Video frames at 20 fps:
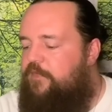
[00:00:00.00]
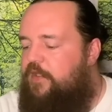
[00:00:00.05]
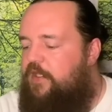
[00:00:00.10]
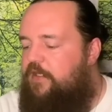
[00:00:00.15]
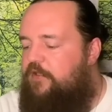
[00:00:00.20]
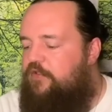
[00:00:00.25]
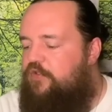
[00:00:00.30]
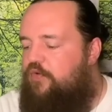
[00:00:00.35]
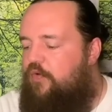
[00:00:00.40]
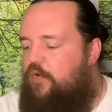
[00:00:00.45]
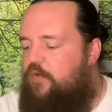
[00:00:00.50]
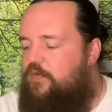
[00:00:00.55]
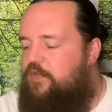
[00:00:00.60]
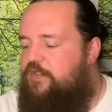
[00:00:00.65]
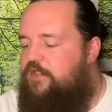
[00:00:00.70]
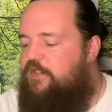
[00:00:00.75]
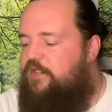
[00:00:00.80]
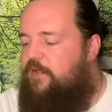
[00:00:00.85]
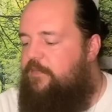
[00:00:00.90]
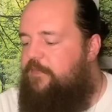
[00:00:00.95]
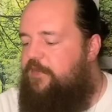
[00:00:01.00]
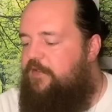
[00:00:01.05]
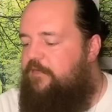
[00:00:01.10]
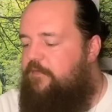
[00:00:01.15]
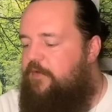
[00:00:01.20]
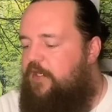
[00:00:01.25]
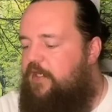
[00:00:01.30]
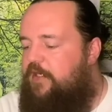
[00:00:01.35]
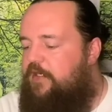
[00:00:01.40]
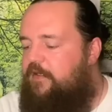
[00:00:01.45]
Controlling something,
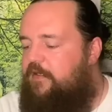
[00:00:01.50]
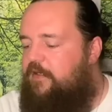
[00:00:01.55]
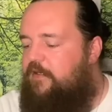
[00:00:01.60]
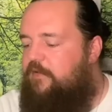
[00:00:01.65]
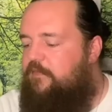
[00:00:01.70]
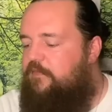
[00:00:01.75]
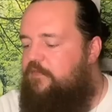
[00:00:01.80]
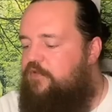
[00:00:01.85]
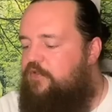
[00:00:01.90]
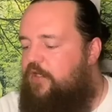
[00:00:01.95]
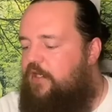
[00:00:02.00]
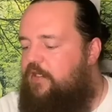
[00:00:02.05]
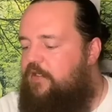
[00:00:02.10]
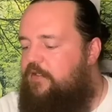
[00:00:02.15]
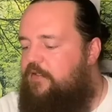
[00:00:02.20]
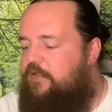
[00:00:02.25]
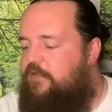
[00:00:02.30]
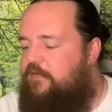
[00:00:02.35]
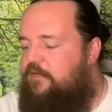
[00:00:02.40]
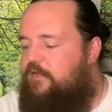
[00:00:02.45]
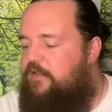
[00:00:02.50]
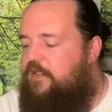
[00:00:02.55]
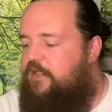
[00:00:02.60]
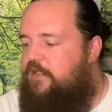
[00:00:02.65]
right? Can, trying to